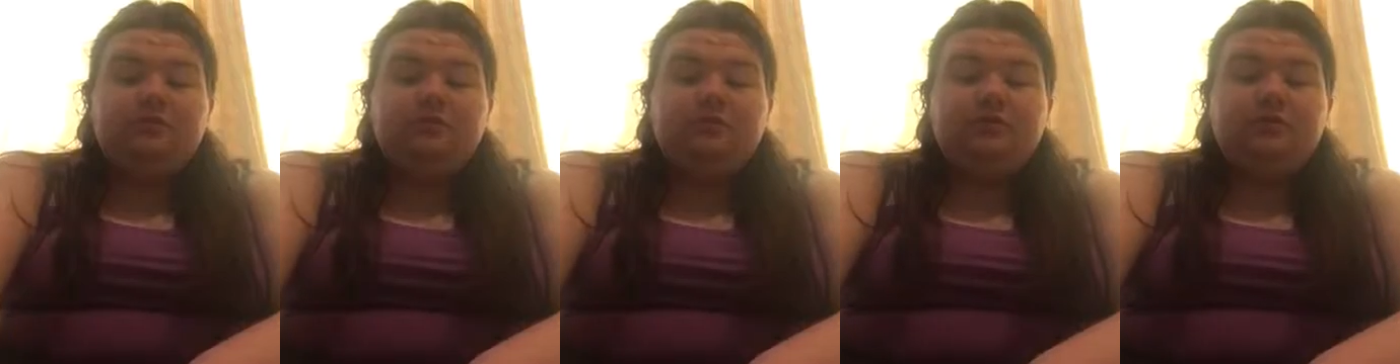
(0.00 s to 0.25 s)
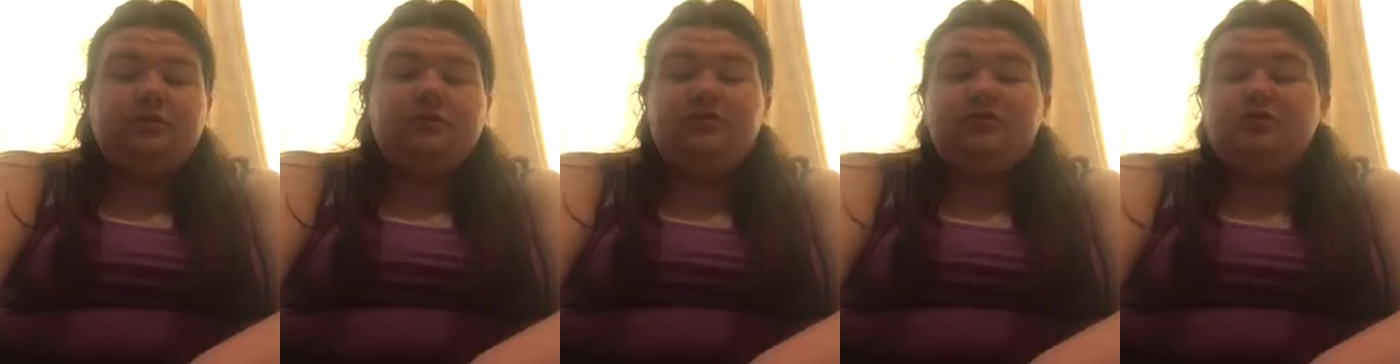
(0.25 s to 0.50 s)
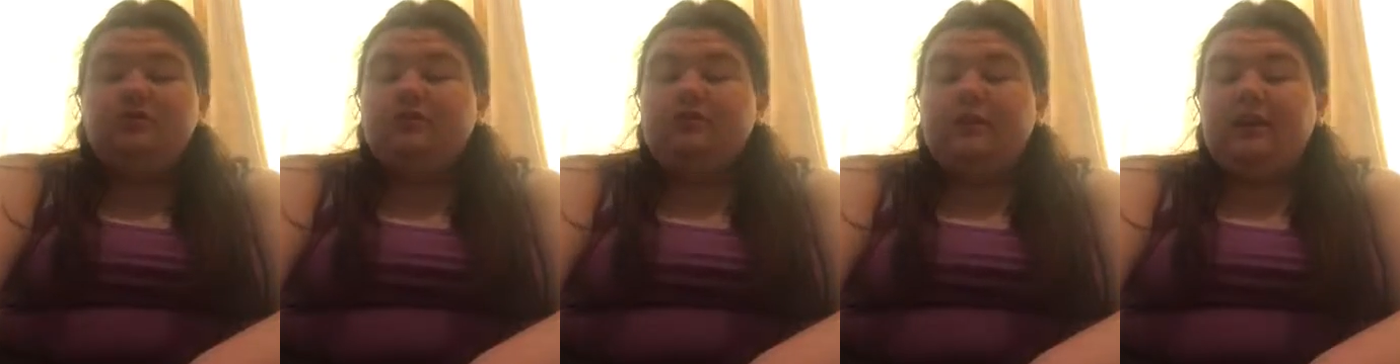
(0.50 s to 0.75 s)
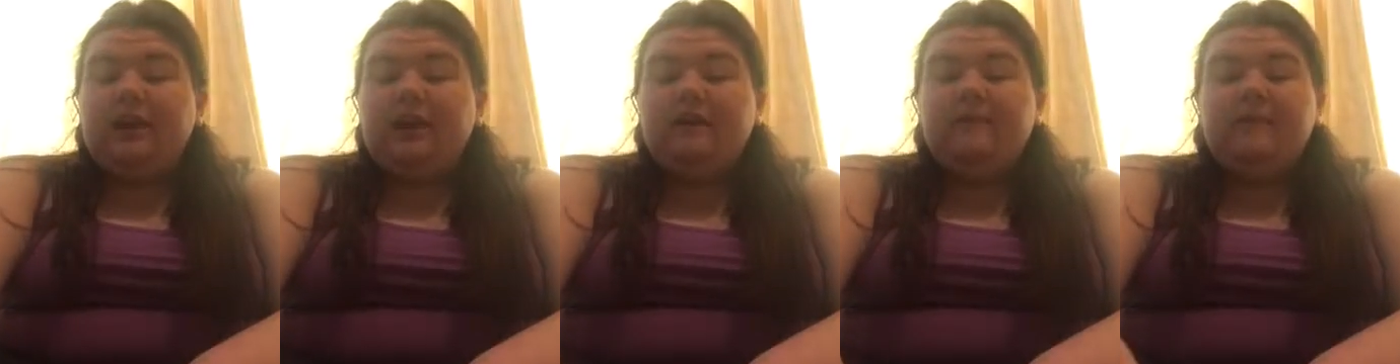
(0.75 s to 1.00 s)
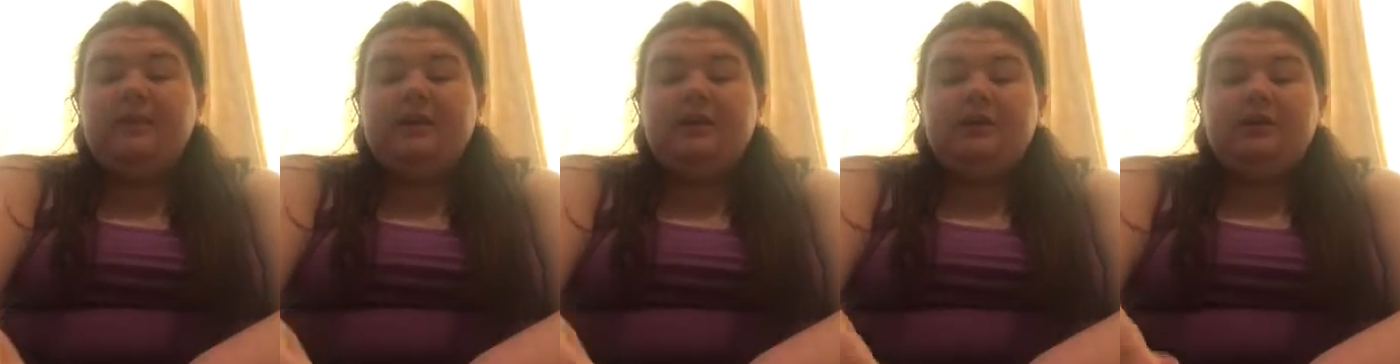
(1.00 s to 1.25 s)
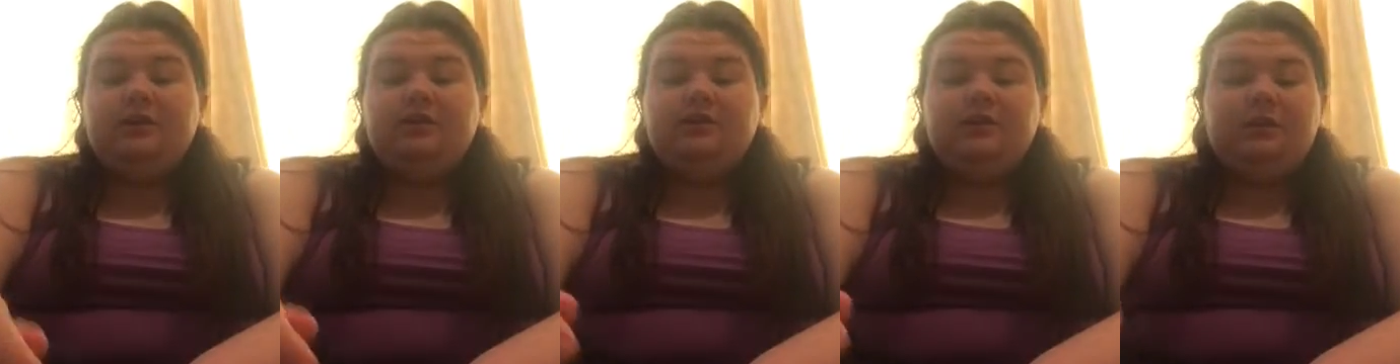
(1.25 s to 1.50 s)
because I saw it
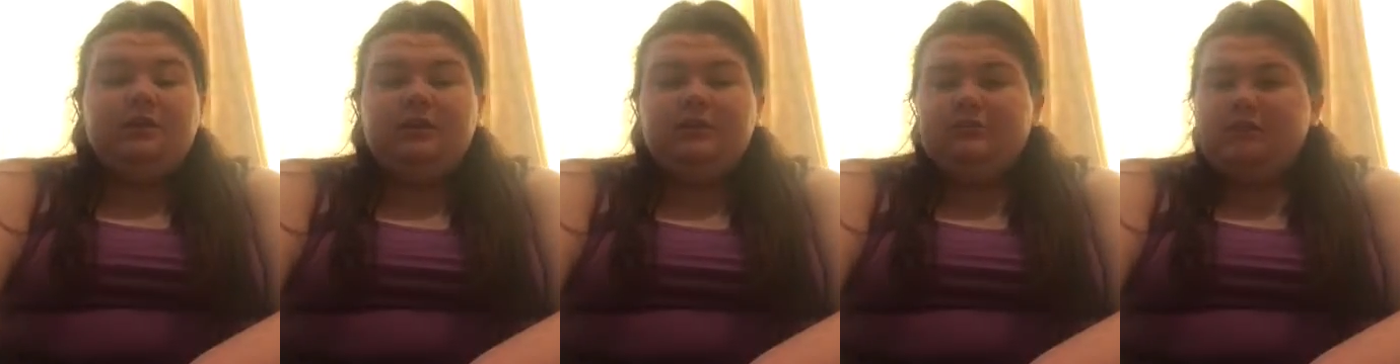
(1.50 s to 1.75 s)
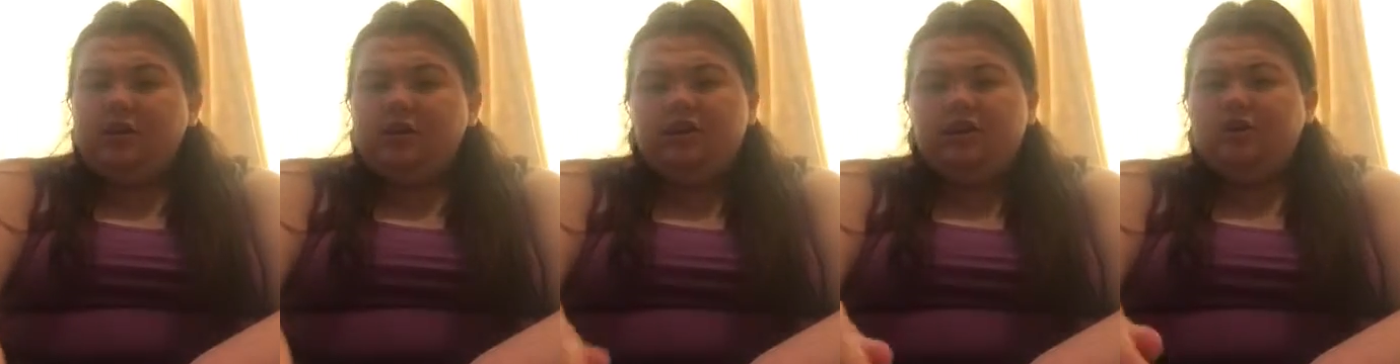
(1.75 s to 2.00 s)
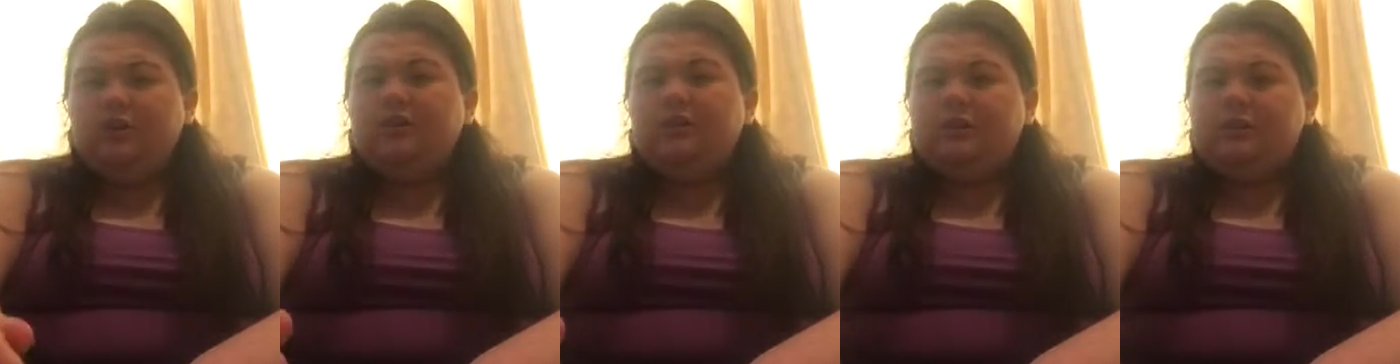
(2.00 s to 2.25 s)
and he was like, you know,